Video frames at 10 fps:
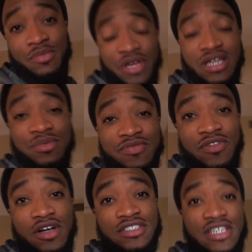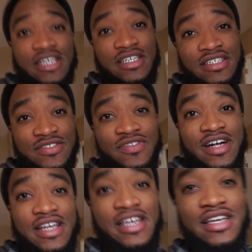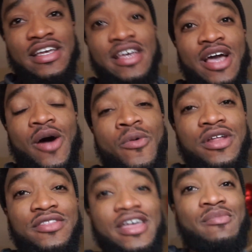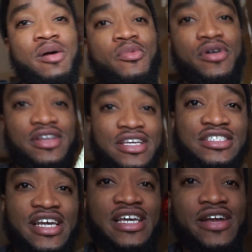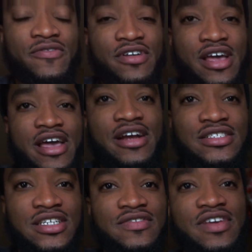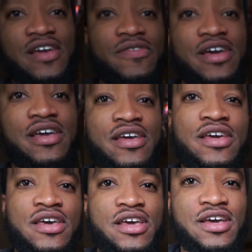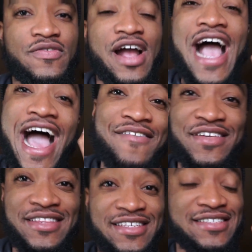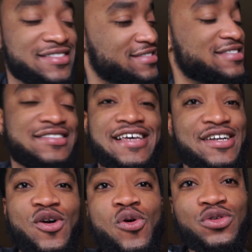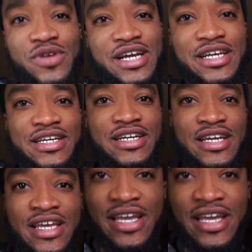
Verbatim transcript: Picking up the vlog today, it's Friday. I want to thank my boy DJ and everyone at Airsoft Gateway for having these. This is like gold right here.